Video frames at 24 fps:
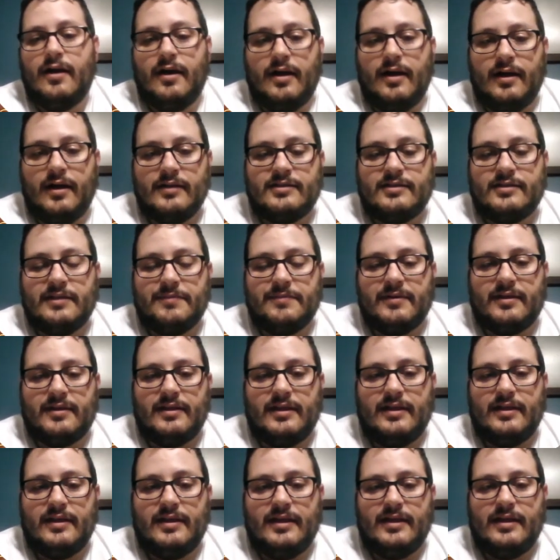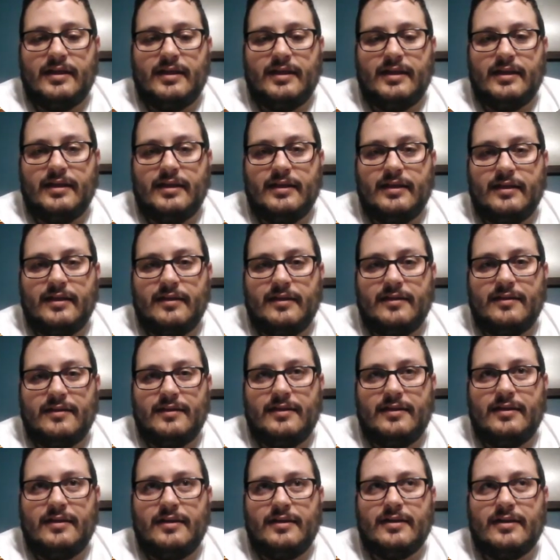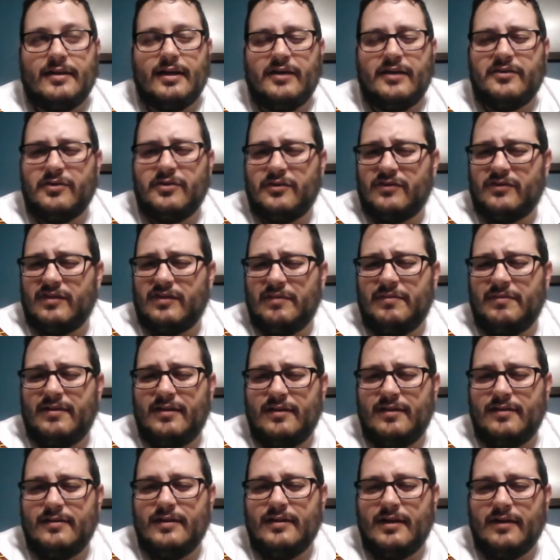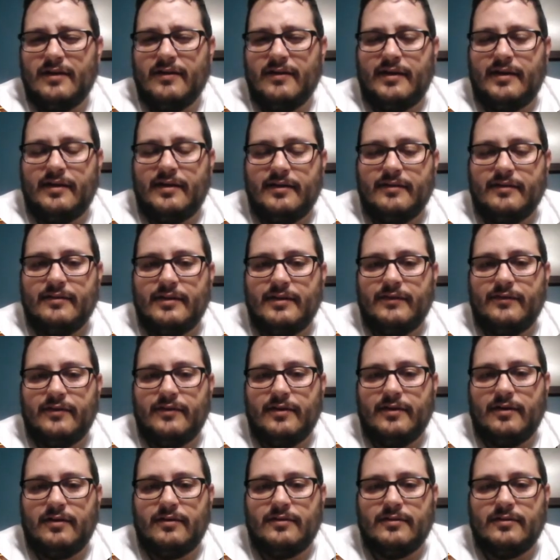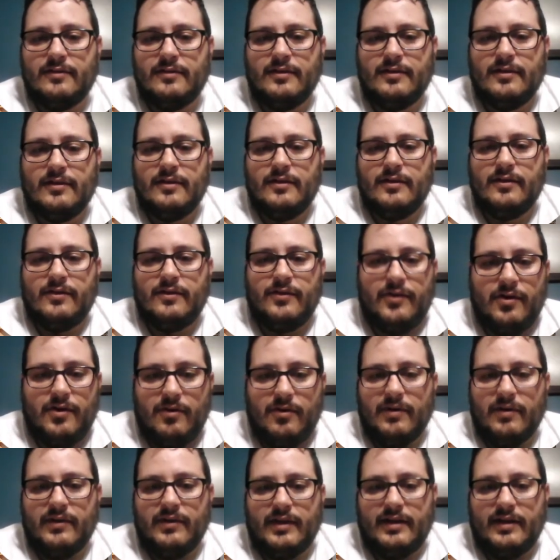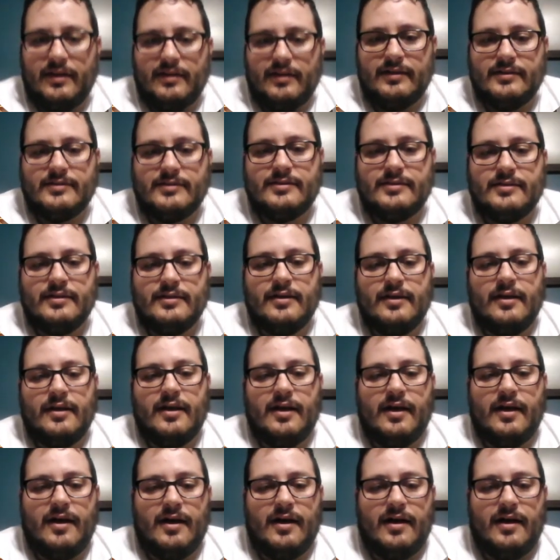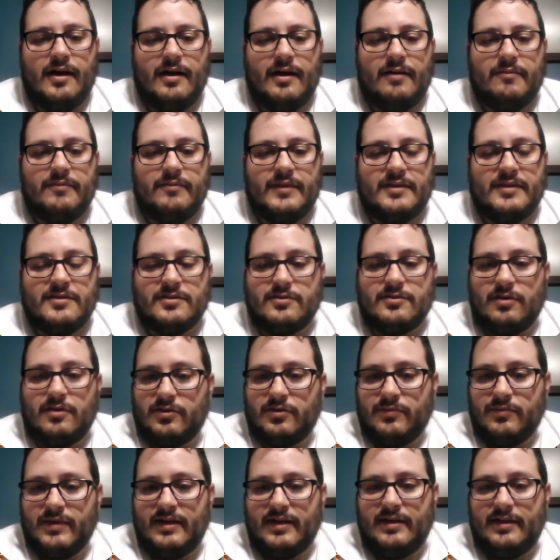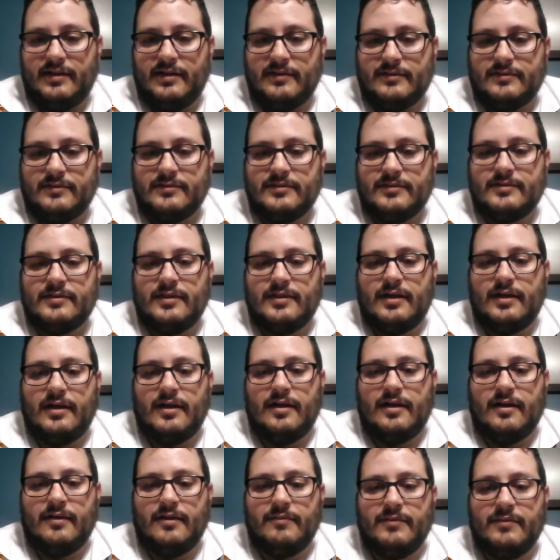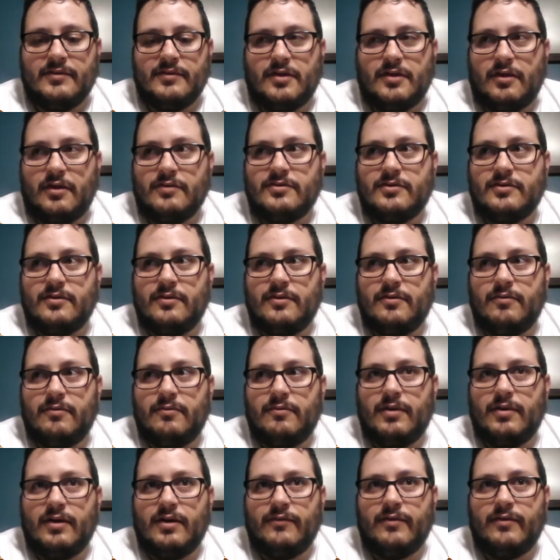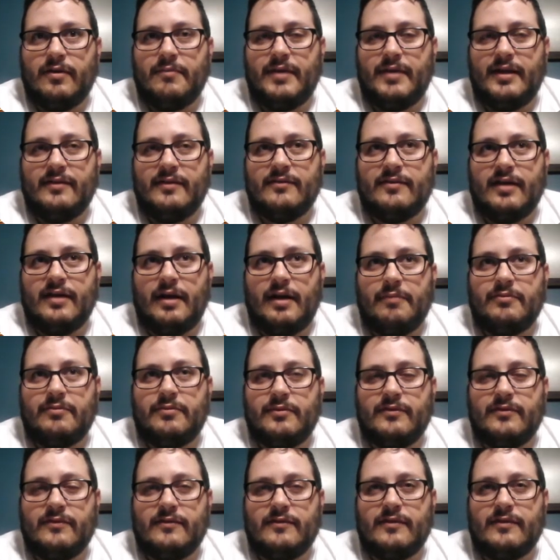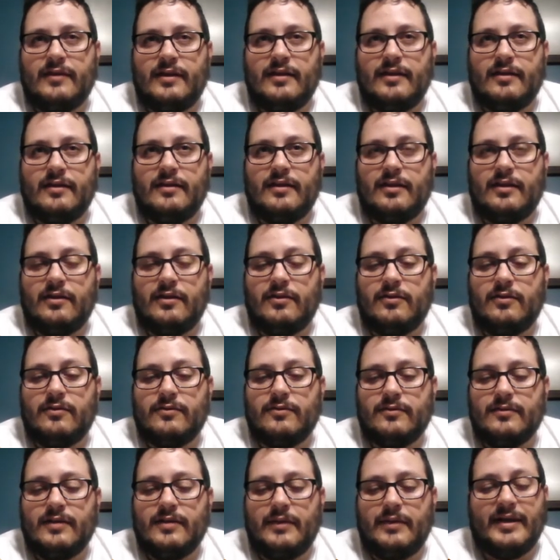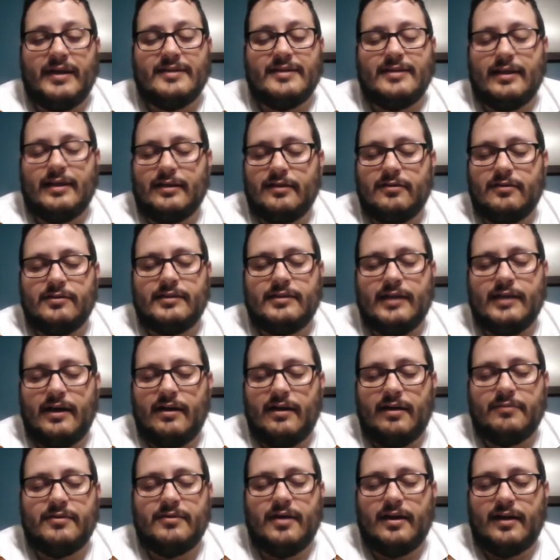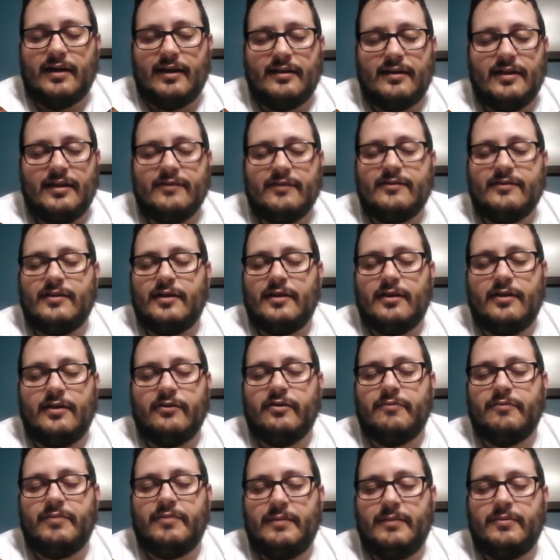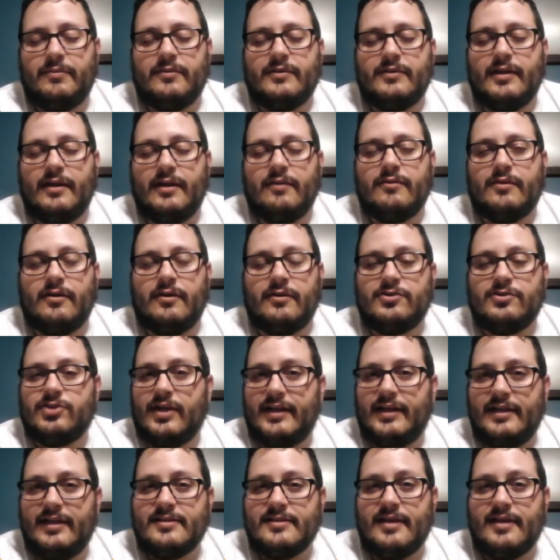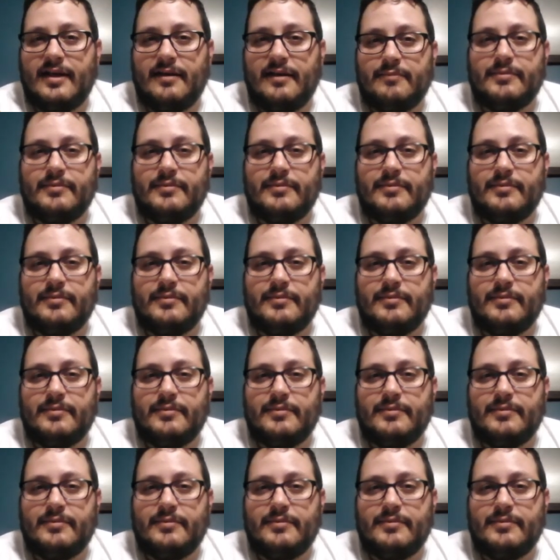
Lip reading: typically in the kind of Yosemite area, if y'all know where that is. This is called the Red Hills. There's also one of our main stops was in a little, and when I say little town, I'm talking less than 100 people town called Chinese Camp.